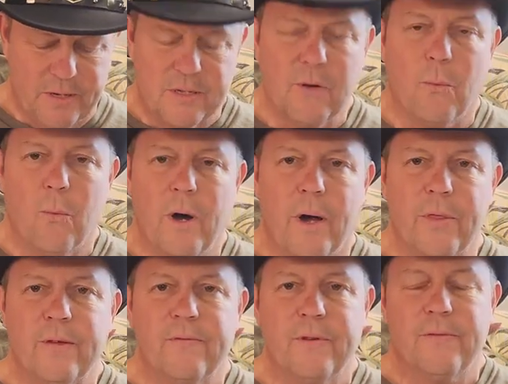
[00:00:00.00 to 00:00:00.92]
is a
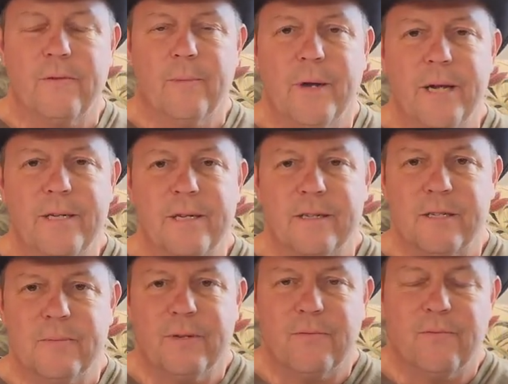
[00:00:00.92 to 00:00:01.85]
wealth of information. I
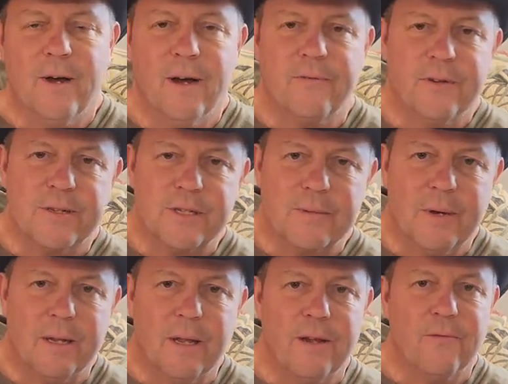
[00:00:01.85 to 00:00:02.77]
spent five years of
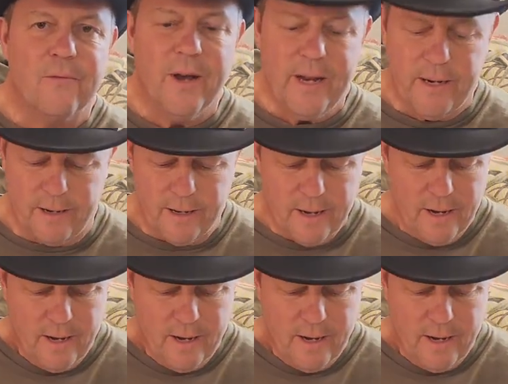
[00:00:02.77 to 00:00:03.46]
my life writing it.